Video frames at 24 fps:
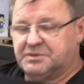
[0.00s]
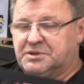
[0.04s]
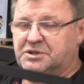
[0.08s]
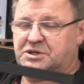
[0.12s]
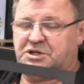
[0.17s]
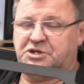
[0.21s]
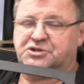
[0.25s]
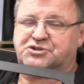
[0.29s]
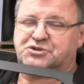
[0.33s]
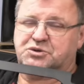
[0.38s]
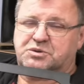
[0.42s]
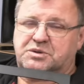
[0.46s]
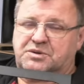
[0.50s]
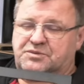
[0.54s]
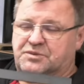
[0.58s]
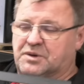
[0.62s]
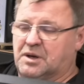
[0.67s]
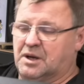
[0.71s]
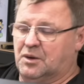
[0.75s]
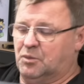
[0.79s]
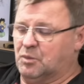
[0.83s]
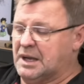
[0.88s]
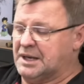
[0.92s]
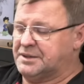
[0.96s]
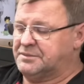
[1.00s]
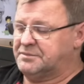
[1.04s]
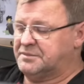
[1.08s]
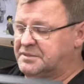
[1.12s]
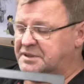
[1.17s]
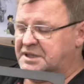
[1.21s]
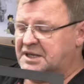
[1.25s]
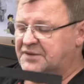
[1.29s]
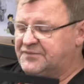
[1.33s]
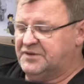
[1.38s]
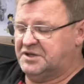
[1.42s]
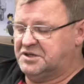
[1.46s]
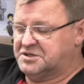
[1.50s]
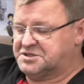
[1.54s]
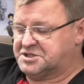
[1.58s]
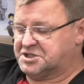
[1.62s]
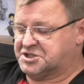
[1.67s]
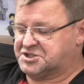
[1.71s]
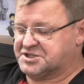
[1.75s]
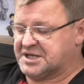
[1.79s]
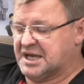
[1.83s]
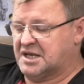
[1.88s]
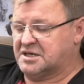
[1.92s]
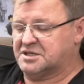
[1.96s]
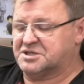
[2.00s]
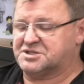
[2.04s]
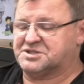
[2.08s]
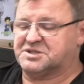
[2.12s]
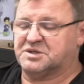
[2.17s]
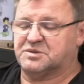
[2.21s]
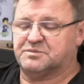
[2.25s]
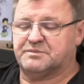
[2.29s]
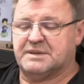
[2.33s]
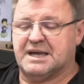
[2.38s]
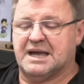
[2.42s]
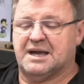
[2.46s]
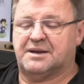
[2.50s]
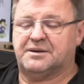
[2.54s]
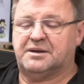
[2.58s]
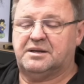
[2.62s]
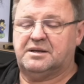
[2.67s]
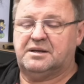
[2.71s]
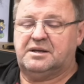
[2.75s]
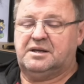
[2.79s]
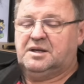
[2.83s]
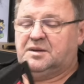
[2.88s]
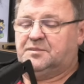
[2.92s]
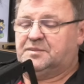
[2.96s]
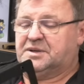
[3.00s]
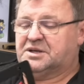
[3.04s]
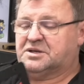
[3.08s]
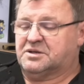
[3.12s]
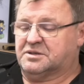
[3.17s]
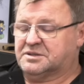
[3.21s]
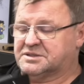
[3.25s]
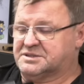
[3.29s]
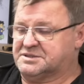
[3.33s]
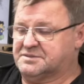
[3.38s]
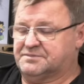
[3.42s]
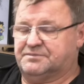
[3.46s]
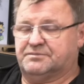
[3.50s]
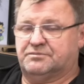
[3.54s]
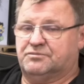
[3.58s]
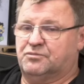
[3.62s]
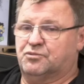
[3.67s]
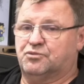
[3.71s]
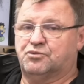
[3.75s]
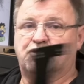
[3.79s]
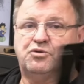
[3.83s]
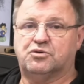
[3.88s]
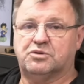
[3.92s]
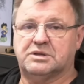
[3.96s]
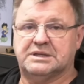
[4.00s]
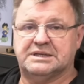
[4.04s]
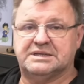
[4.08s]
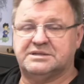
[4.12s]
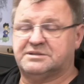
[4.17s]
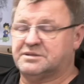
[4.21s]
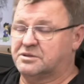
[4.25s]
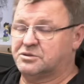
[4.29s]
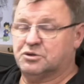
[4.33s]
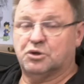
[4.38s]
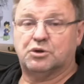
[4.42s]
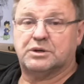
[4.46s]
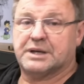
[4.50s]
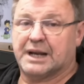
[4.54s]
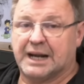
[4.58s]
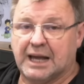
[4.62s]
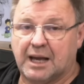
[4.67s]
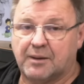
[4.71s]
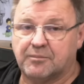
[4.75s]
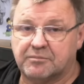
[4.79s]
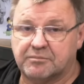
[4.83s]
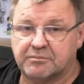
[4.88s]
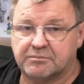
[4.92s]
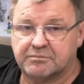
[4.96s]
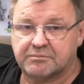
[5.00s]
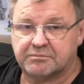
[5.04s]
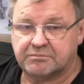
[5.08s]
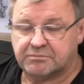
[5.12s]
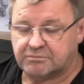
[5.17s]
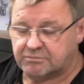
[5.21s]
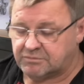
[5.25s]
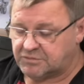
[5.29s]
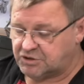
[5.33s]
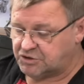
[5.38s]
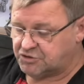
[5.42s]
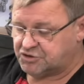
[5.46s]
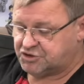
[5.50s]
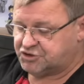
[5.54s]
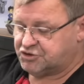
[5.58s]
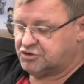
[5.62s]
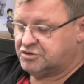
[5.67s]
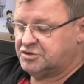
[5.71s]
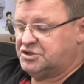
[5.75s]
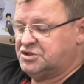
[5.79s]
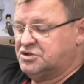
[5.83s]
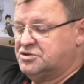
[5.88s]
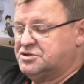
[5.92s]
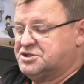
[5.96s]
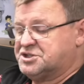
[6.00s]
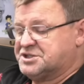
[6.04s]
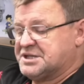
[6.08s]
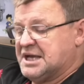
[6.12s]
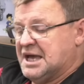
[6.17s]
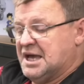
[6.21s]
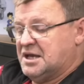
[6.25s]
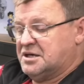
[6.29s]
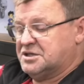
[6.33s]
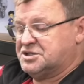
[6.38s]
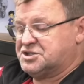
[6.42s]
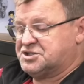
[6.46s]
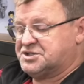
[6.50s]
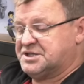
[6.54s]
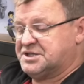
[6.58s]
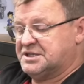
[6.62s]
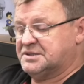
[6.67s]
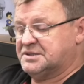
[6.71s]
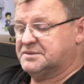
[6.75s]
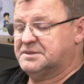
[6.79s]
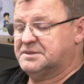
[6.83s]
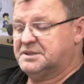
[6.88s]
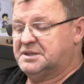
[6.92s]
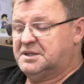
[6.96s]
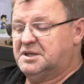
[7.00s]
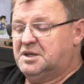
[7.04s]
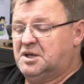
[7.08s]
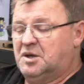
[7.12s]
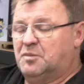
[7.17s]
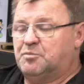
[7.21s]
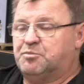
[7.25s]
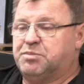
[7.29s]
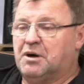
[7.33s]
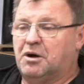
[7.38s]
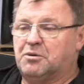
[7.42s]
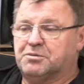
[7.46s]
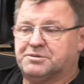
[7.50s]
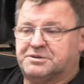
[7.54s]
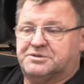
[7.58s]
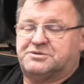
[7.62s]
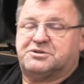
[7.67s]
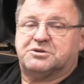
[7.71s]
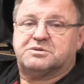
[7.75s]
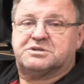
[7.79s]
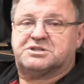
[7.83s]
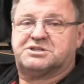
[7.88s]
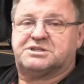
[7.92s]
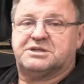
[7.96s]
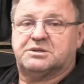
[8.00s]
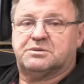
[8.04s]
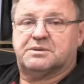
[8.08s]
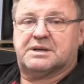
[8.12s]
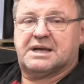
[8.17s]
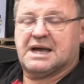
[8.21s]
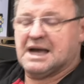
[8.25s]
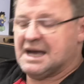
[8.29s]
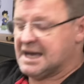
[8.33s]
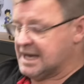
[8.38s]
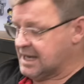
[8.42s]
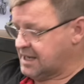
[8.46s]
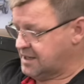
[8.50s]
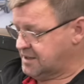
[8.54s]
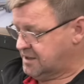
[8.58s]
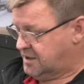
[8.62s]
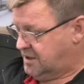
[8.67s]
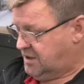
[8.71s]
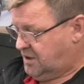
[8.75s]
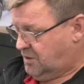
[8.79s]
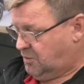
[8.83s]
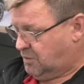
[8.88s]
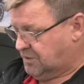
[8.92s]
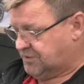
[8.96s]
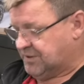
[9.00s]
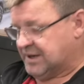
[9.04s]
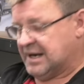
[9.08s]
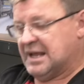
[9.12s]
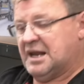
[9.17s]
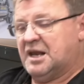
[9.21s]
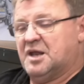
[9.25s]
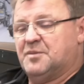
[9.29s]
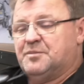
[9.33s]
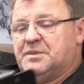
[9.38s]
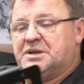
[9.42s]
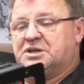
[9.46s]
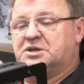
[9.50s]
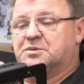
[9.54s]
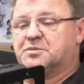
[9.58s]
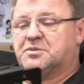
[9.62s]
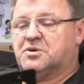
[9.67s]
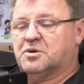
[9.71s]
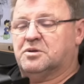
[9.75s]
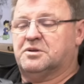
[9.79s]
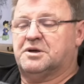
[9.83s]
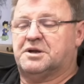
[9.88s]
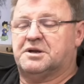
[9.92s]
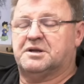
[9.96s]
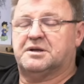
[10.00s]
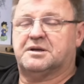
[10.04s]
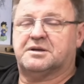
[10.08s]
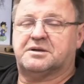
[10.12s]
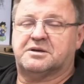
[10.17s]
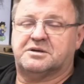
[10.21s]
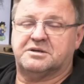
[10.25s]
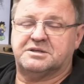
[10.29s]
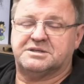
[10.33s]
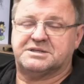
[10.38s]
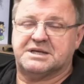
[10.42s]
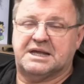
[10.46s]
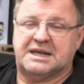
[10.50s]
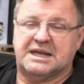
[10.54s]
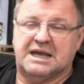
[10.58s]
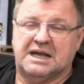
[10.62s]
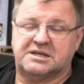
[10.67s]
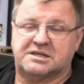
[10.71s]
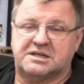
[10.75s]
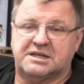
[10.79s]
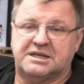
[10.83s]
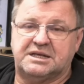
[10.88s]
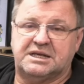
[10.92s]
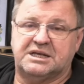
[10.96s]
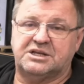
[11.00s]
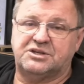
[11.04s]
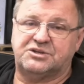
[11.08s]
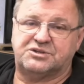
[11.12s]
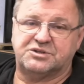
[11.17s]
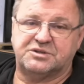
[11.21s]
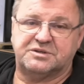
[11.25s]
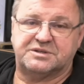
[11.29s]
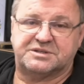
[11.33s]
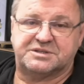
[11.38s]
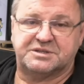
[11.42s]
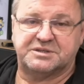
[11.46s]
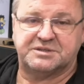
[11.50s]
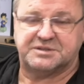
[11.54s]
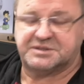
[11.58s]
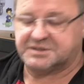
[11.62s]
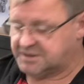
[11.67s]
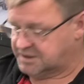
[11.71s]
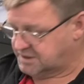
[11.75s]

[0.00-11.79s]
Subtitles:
you do it right. One, never use a stainless steel mount, because rule is, look it up, you shouldn't use stainless steel bolted to a steel car with an aluminium cool on it, because it actually induces